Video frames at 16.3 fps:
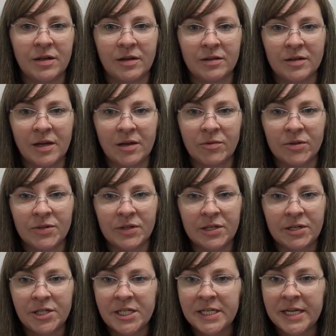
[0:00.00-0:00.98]
because I was
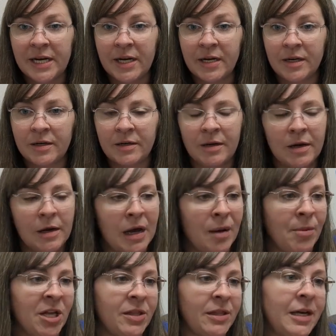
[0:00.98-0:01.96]
irritated
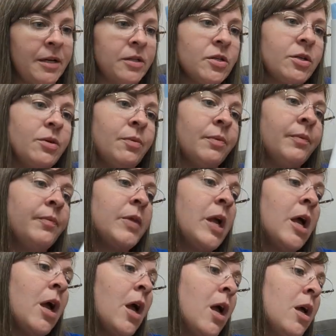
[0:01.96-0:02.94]
about that too.
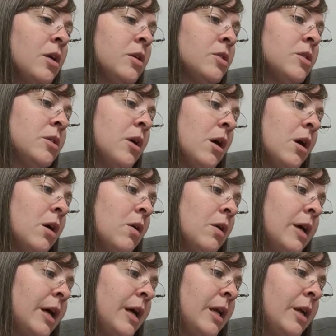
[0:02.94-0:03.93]
So
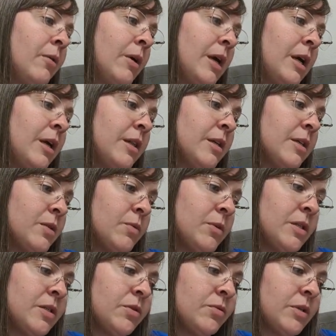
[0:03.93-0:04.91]
anyway, this
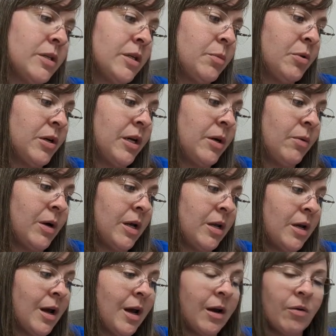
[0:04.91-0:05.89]
one's a really pretty
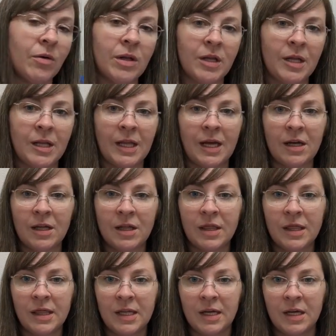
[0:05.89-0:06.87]
one. I really like
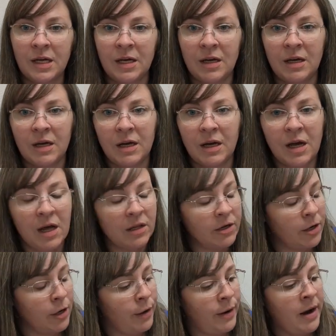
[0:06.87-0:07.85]
the
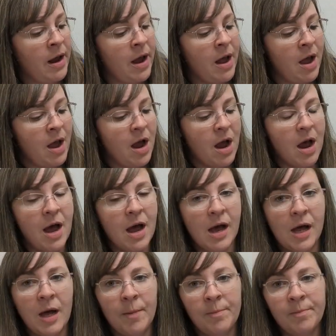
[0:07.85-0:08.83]
color.
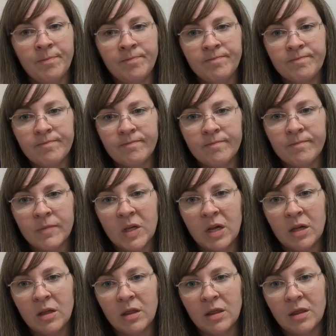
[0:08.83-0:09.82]
Um,
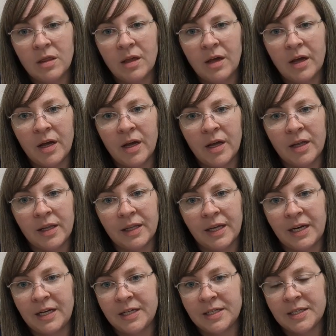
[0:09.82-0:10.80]
the
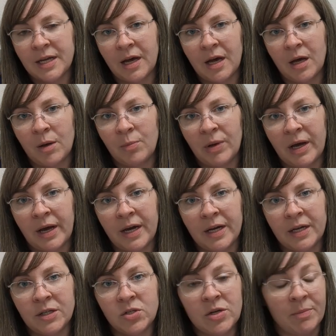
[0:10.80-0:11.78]
ladies up
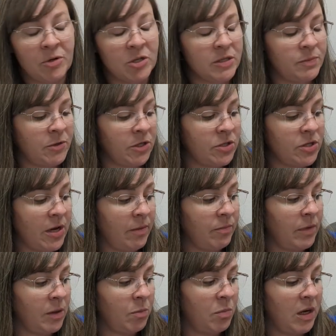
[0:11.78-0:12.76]
at Shepherd's Bush helped
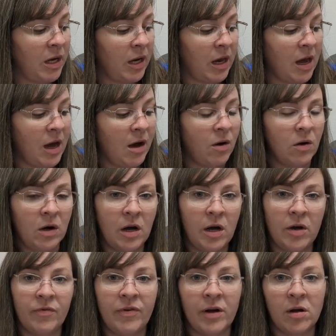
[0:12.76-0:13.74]
me pick out
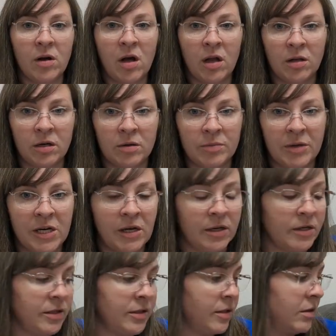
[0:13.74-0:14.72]
a fun color
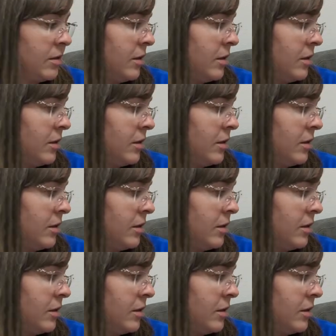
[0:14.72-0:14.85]
because